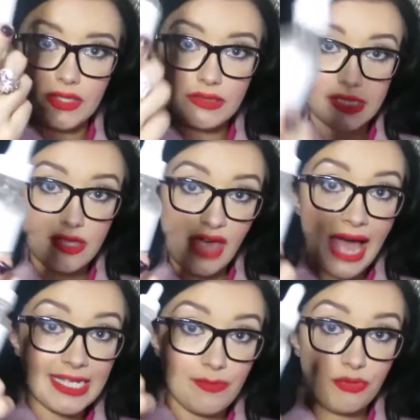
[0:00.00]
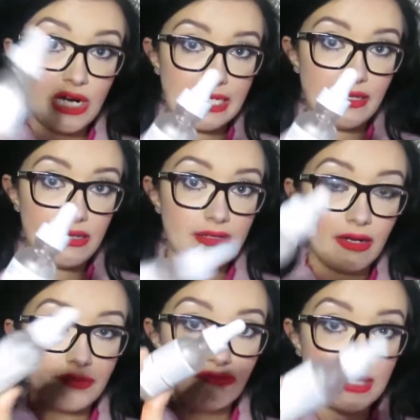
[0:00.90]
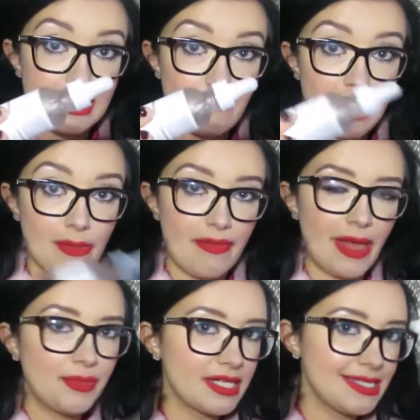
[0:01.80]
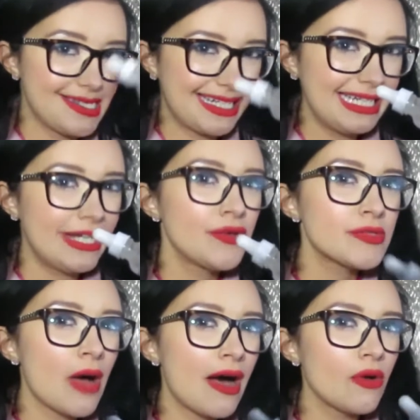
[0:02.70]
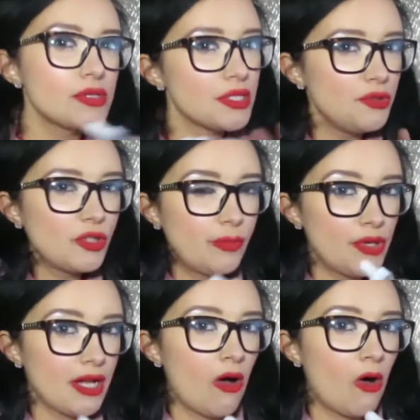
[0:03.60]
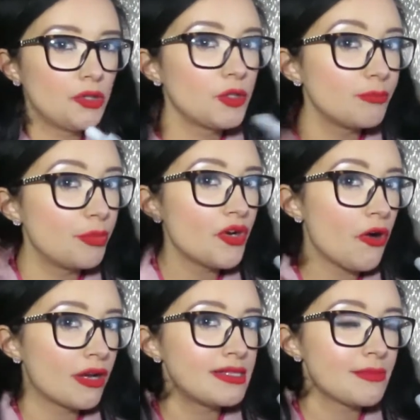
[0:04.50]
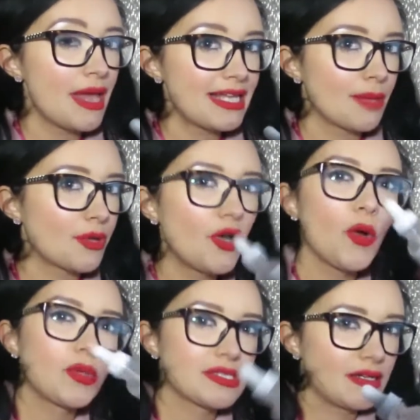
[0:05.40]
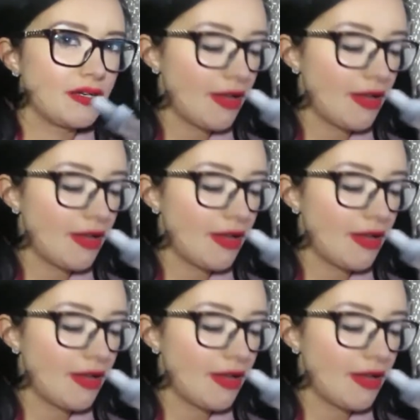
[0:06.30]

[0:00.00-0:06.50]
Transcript: So that is brilliant. I'd really recommend that because it's clear as well, so you could put it on. You can put it on under makeup and no one's going to